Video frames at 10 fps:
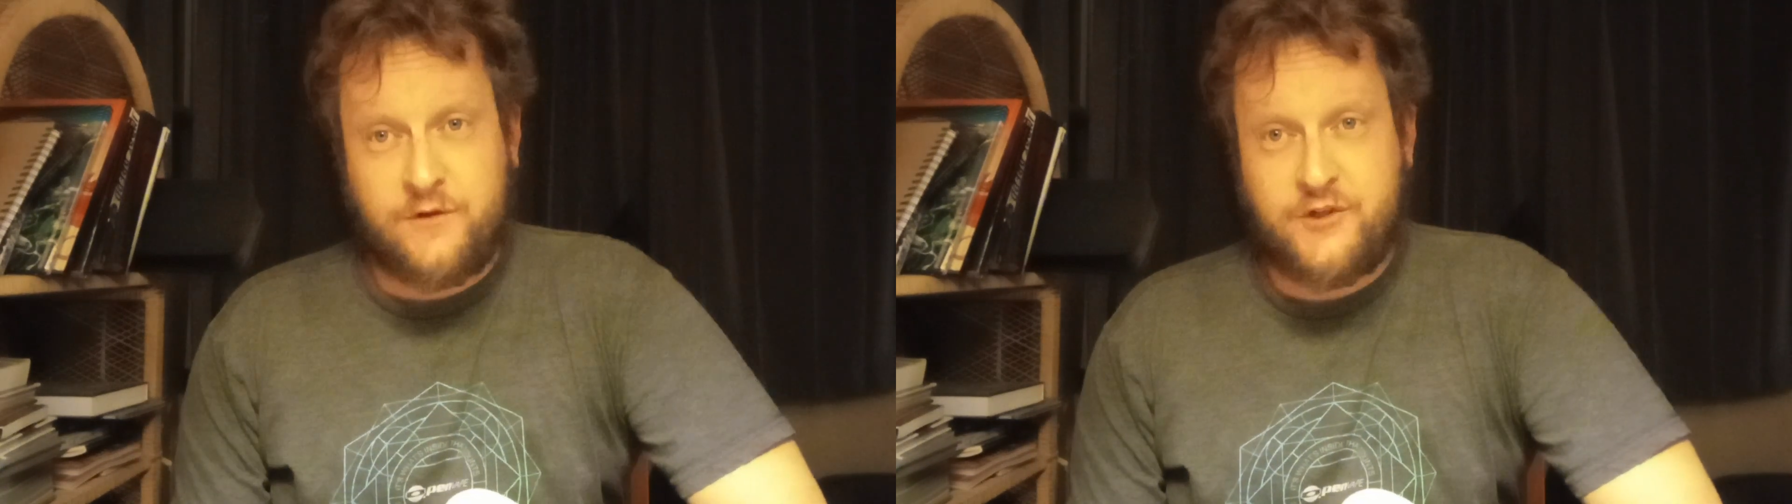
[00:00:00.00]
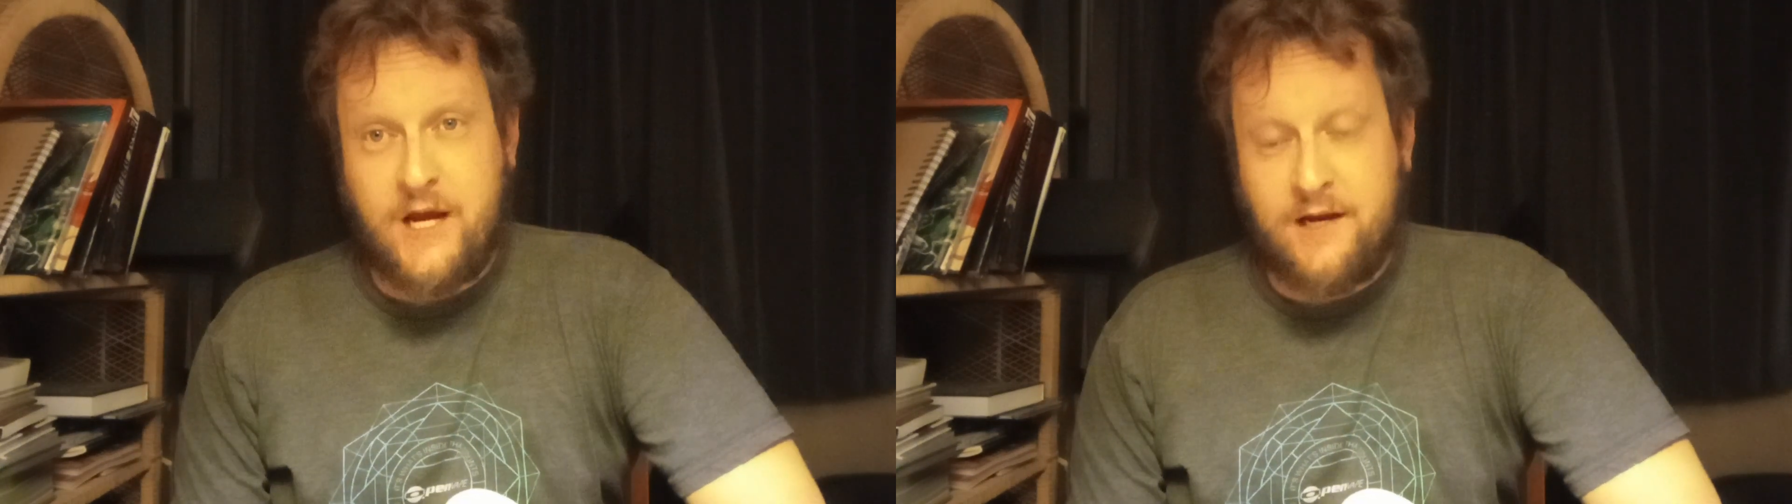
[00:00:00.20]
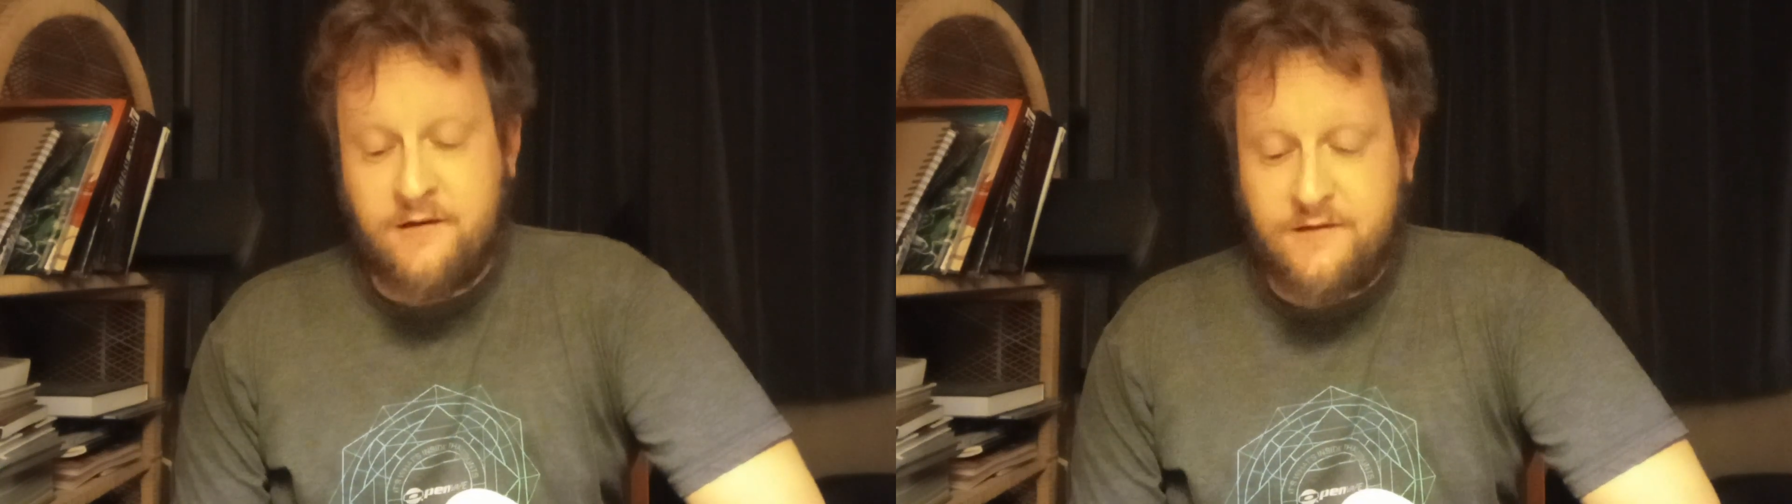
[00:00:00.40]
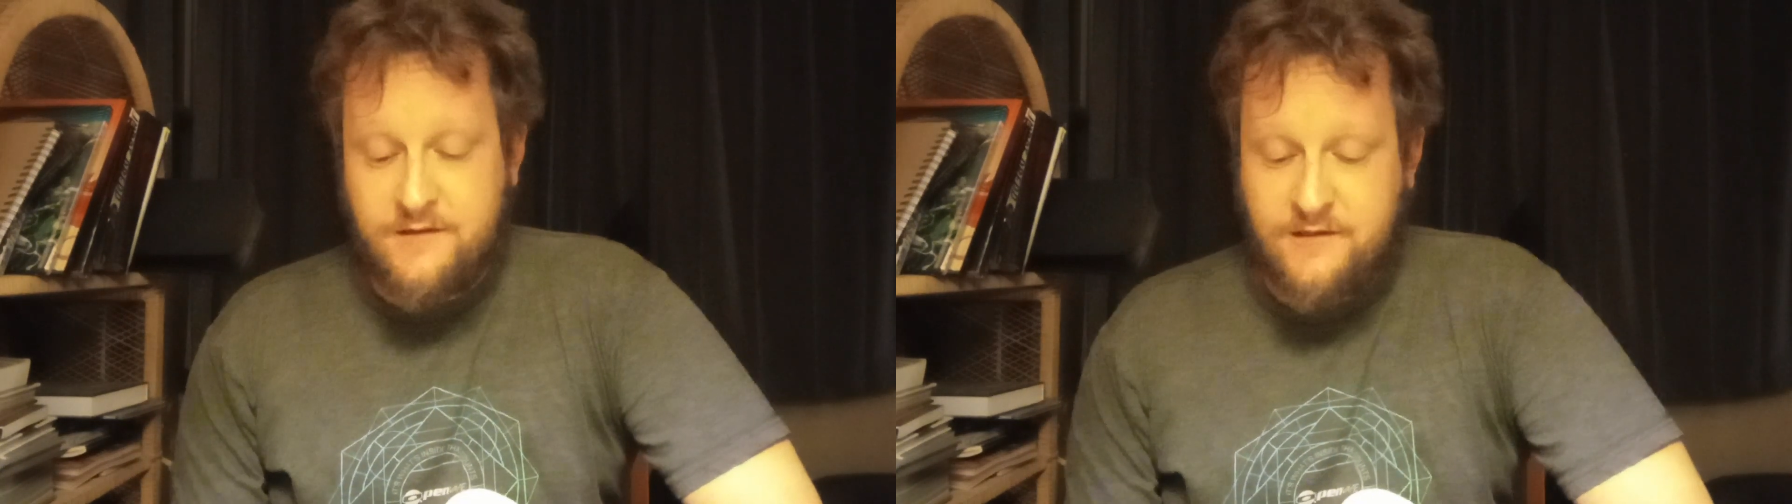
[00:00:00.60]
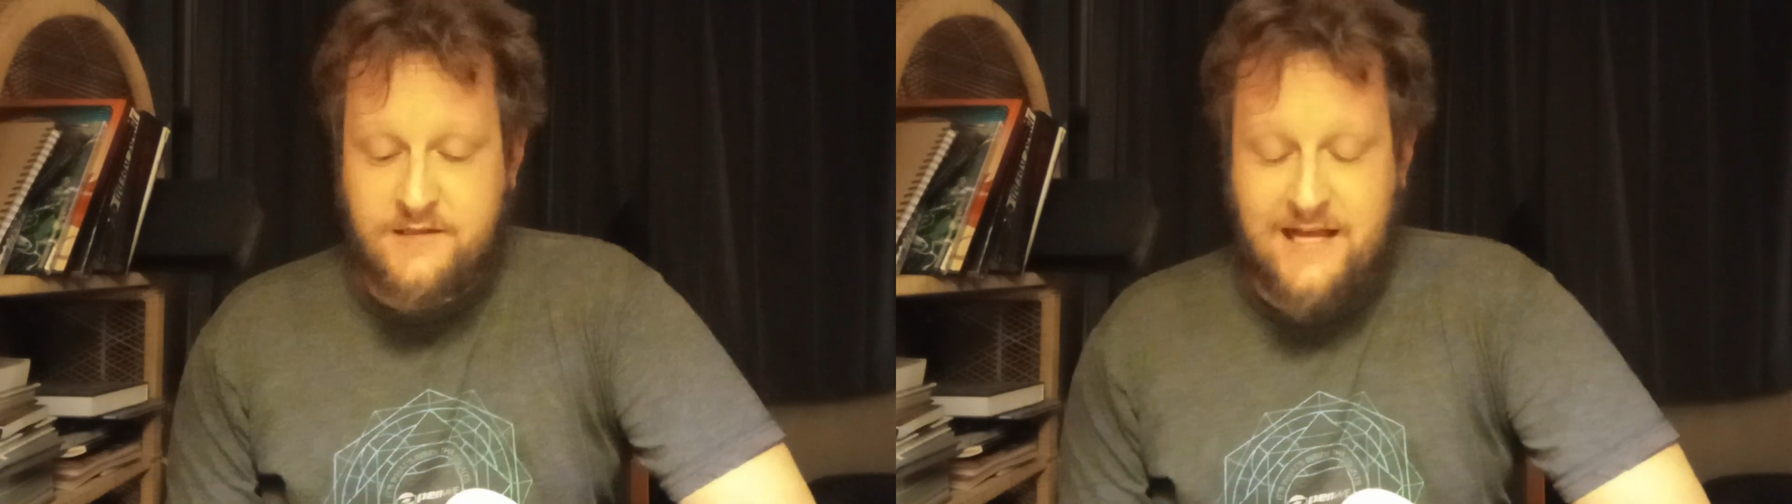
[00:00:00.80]
shade
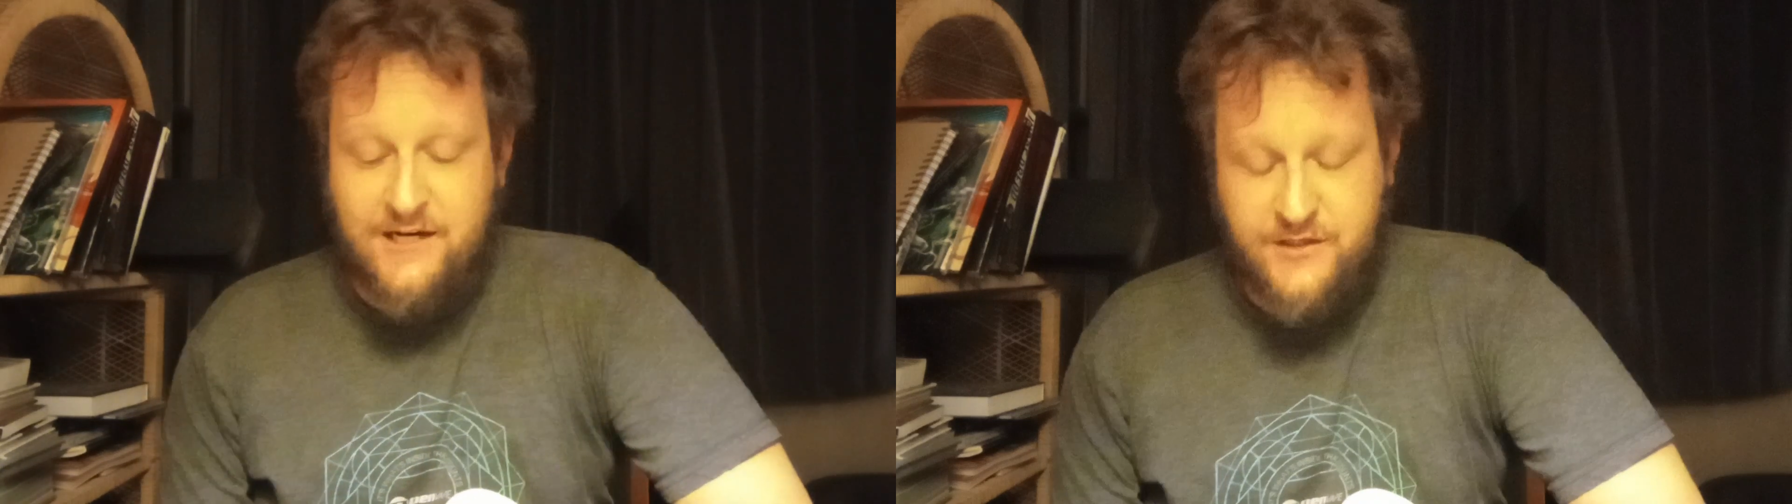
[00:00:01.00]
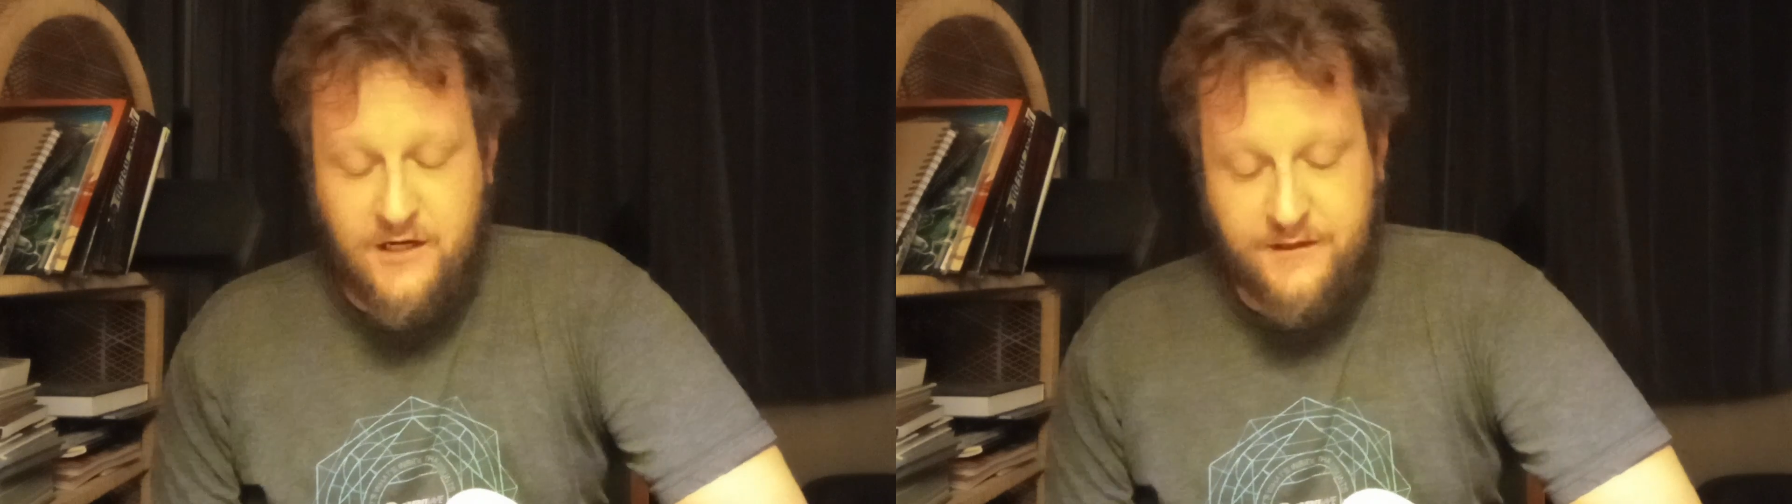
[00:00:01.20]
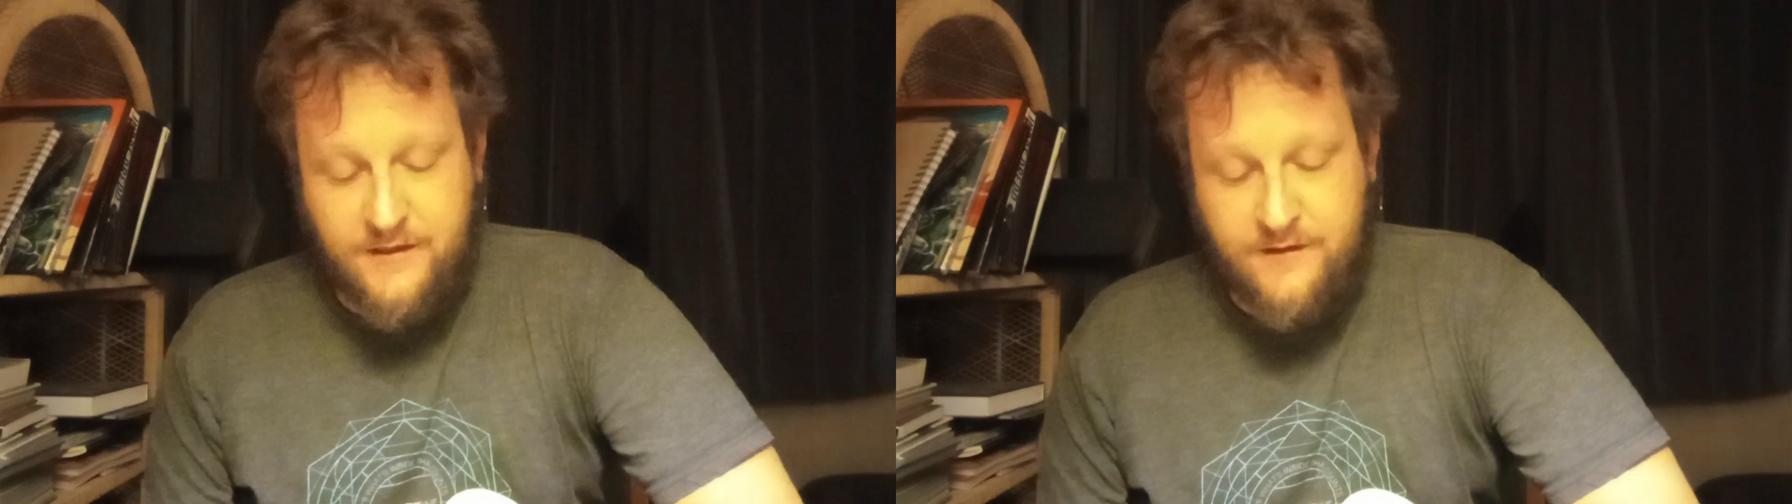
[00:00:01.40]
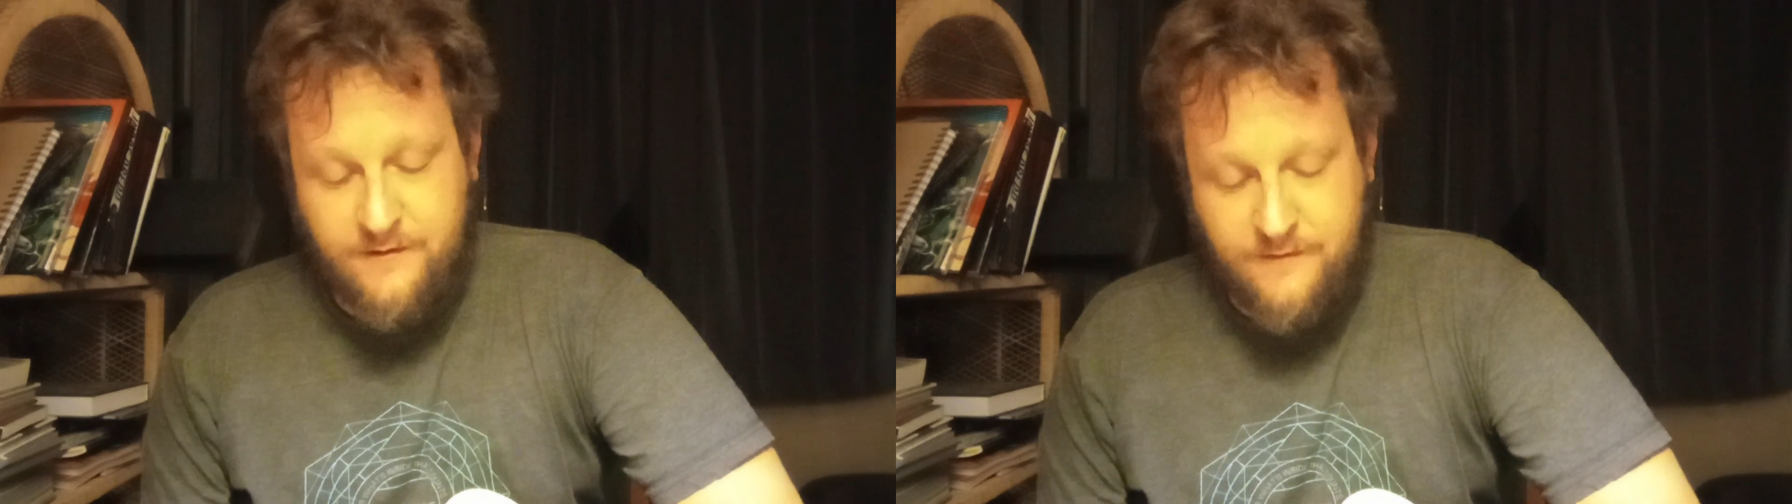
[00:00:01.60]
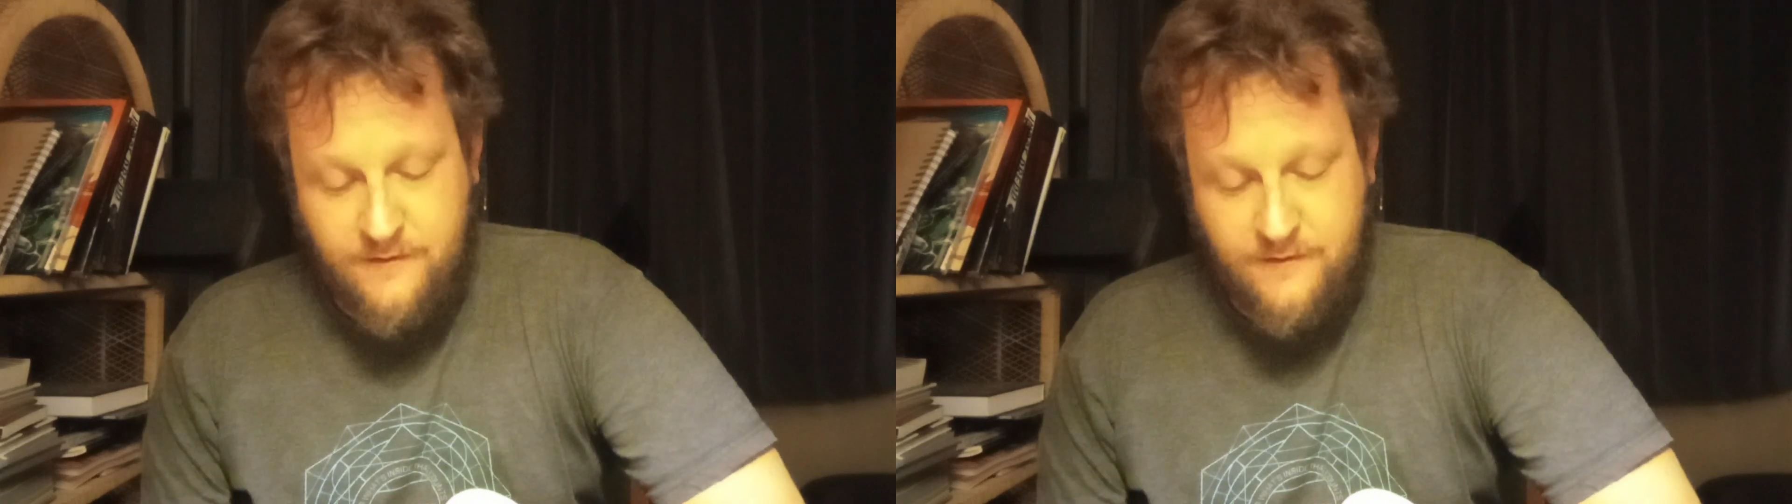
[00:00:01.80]
/ shelter.